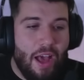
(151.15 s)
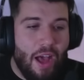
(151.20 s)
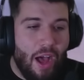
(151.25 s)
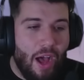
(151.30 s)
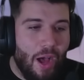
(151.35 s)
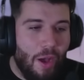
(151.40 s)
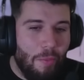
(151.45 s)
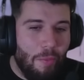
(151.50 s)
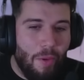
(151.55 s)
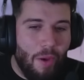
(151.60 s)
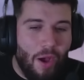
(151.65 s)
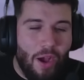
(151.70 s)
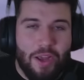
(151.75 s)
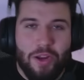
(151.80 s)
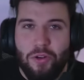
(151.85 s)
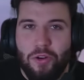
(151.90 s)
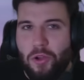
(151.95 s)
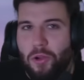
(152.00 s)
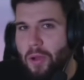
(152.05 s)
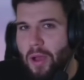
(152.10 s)
I
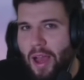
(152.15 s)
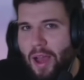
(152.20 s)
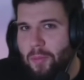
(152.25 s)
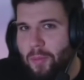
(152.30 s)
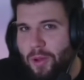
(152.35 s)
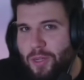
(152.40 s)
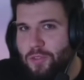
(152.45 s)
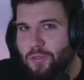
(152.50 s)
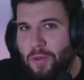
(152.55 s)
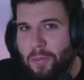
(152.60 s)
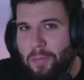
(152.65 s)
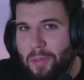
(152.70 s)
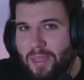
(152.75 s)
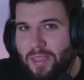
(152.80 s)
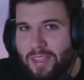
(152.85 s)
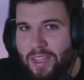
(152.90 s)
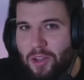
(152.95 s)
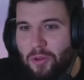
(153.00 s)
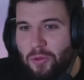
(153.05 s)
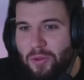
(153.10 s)
don't know how much of a
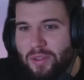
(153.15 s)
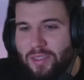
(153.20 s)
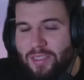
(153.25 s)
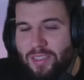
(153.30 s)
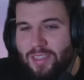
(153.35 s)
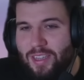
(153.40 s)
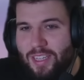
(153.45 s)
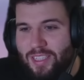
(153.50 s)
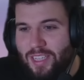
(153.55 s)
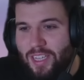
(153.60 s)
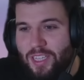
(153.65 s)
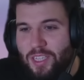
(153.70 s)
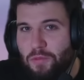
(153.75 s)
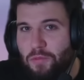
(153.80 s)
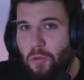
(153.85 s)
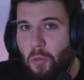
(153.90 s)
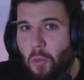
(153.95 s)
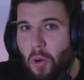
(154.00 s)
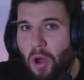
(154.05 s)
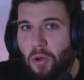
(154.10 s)
big deal this is
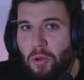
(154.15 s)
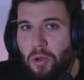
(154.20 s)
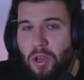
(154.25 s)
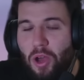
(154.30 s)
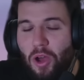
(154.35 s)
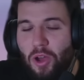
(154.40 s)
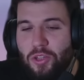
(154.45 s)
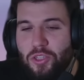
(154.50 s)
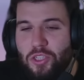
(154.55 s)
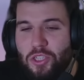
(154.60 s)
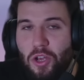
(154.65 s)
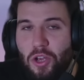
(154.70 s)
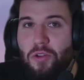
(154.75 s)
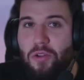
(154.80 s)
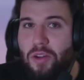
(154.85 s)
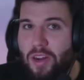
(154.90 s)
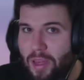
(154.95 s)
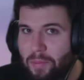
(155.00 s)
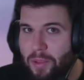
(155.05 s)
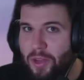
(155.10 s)
for Wildcard, so
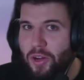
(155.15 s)
let